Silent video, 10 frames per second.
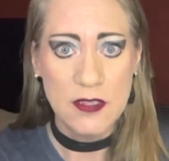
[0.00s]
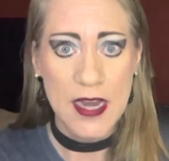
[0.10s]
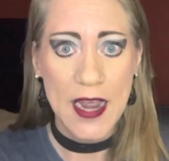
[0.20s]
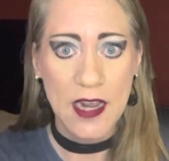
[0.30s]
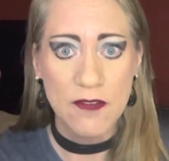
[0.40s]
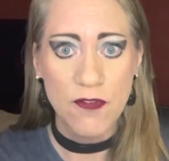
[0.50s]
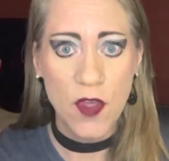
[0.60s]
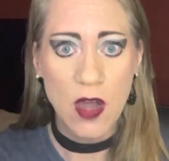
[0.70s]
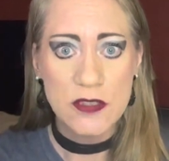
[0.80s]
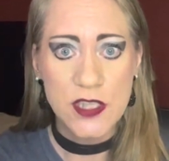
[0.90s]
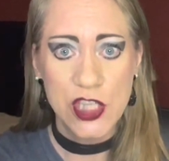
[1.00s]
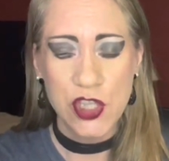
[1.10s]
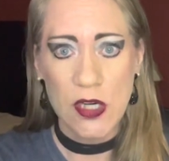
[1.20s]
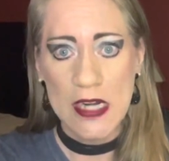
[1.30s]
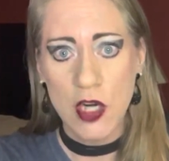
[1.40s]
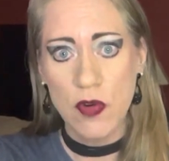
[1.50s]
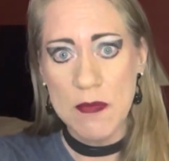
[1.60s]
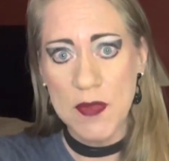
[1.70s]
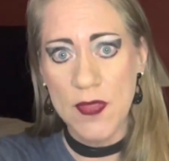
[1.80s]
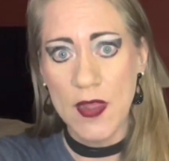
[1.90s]
negative thoughts is trying to
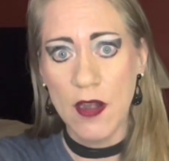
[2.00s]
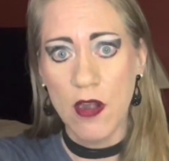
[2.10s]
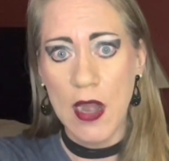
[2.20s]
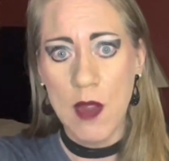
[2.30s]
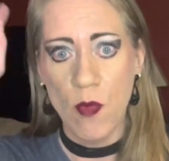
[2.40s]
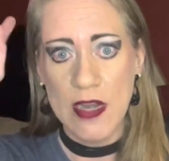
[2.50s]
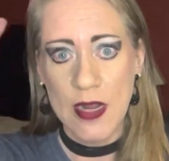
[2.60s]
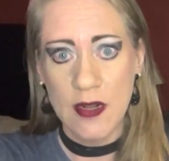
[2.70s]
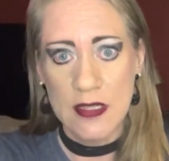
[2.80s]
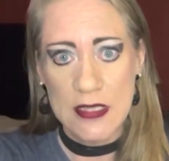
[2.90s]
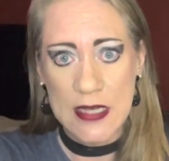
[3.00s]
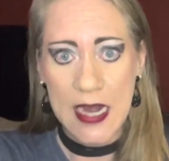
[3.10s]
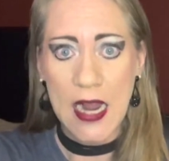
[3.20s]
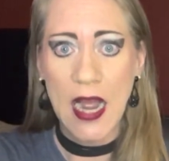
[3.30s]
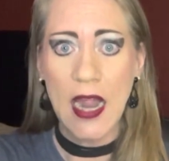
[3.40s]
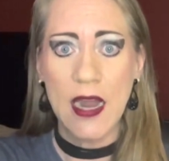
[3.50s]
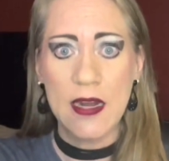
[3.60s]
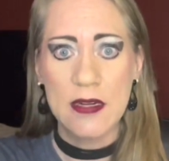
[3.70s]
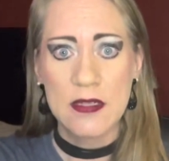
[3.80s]
creep in there and we tell it to take a hike.